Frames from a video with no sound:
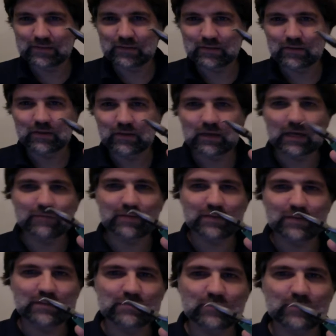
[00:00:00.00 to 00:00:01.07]
I find
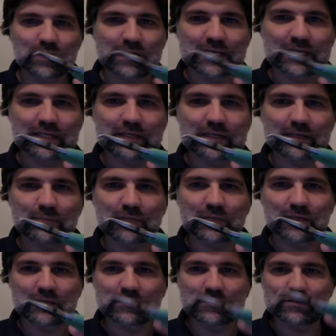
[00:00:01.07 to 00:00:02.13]
this very handy
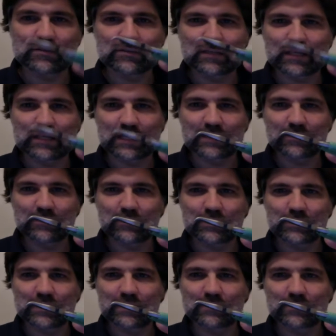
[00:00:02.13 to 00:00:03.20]
because, again, you can get
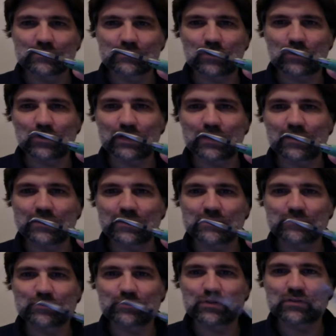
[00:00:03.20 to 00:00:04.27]
into smaller areas,
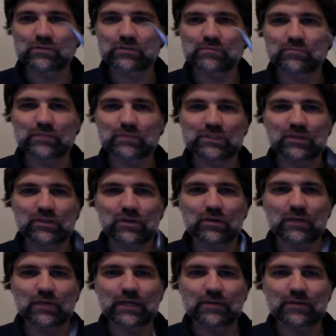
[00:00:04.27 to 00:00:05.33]
pull material
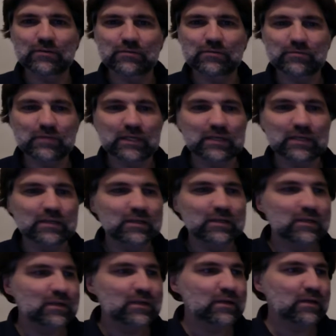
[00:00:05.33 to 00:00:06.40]
out
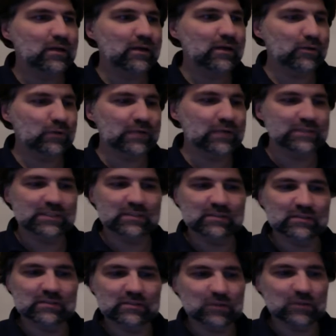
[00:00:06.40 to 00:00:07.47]
of crevices
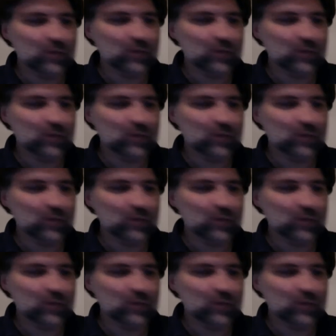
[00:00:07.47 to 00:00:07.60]
and so on.